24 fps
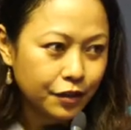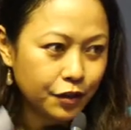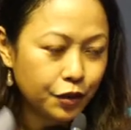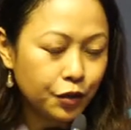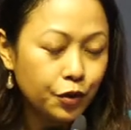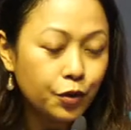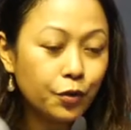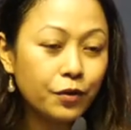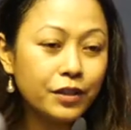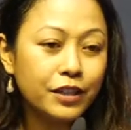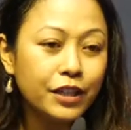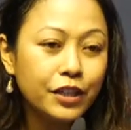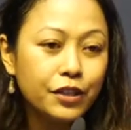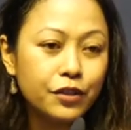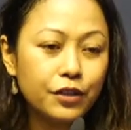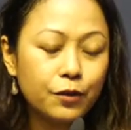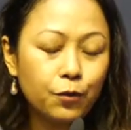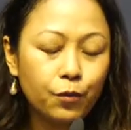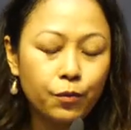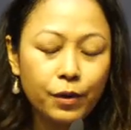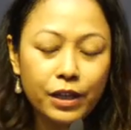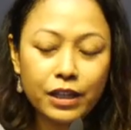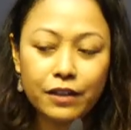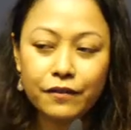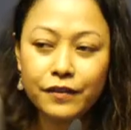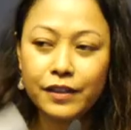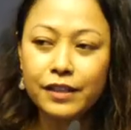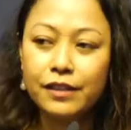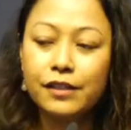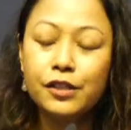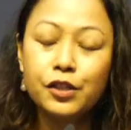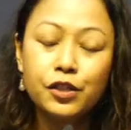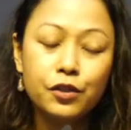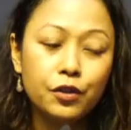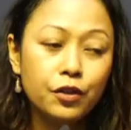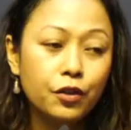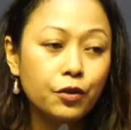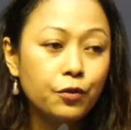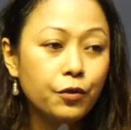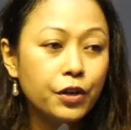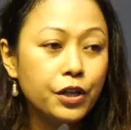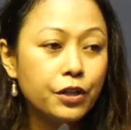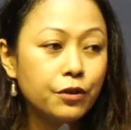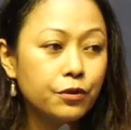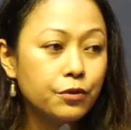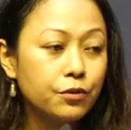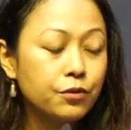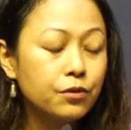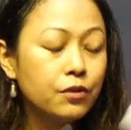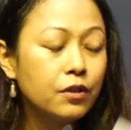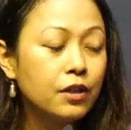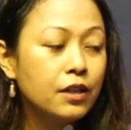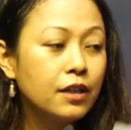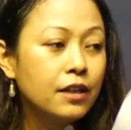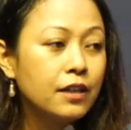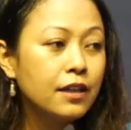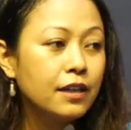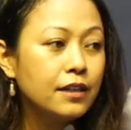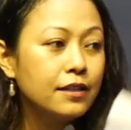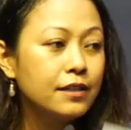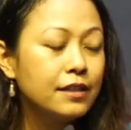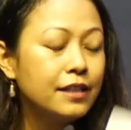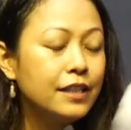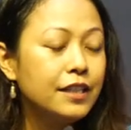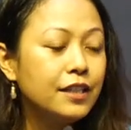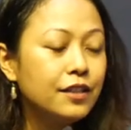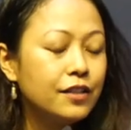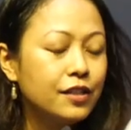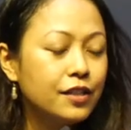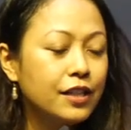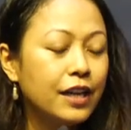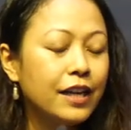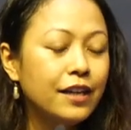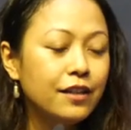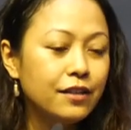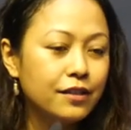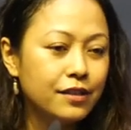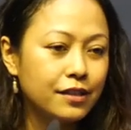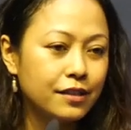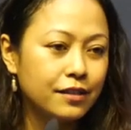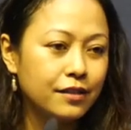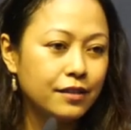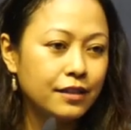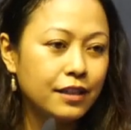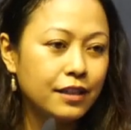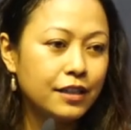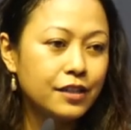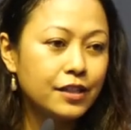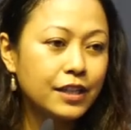you know that whatever it is you're going to see a change